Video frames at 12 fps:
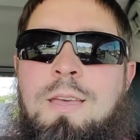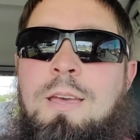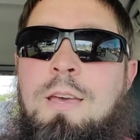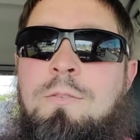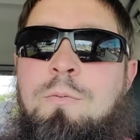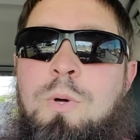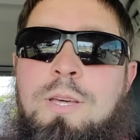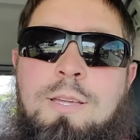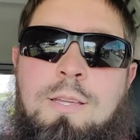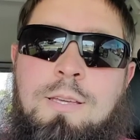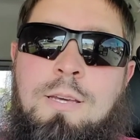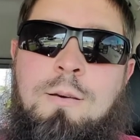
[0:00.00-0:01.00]
If we
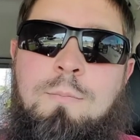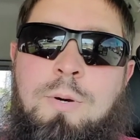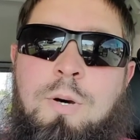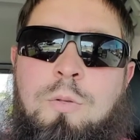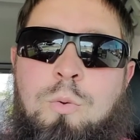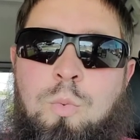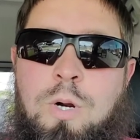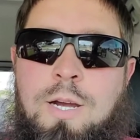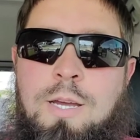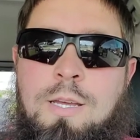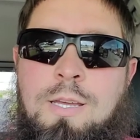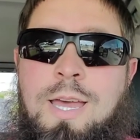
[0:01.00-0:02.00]
can get both
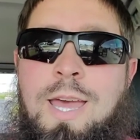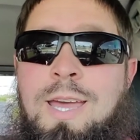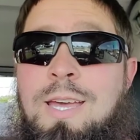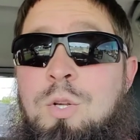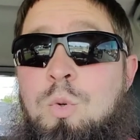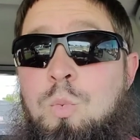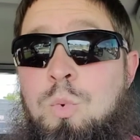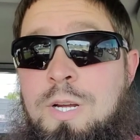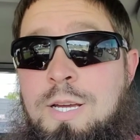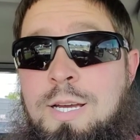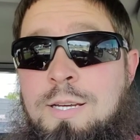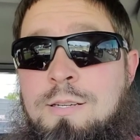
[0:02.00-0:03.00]
Ray and
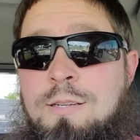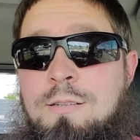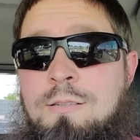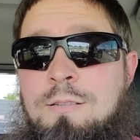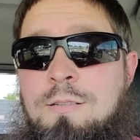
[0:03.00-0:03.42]
Rick